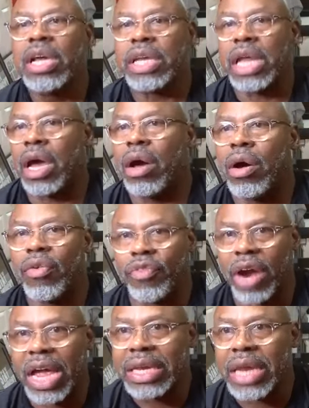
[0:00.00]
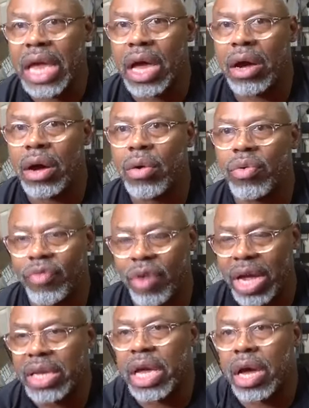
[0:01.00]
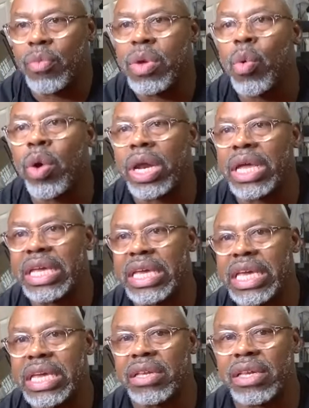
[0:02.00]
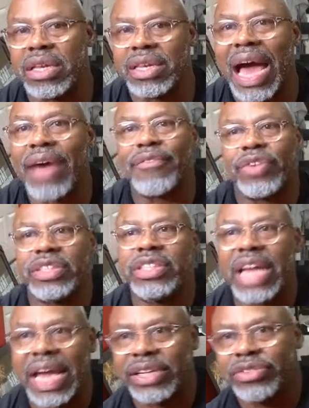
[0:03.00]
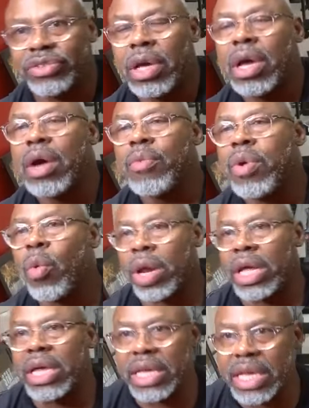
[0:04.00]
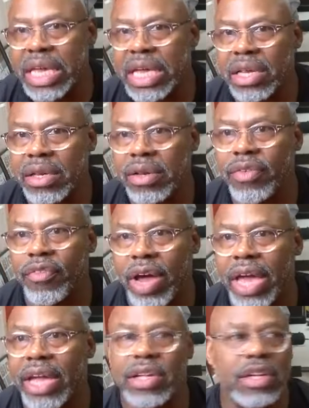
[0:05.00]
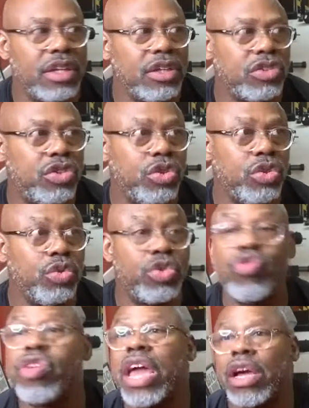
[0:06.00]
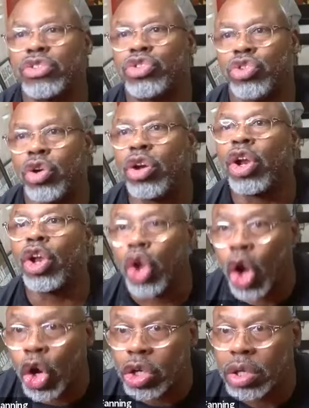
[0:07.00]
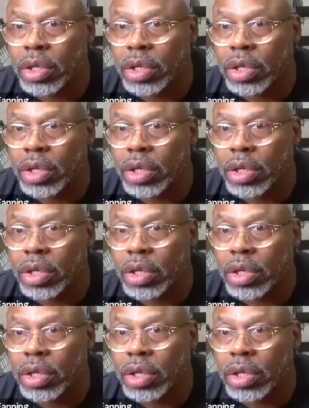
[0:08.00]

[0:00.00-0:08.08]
Now, right now, we want to eat not for taste. We want to eat, right, to create a certain look,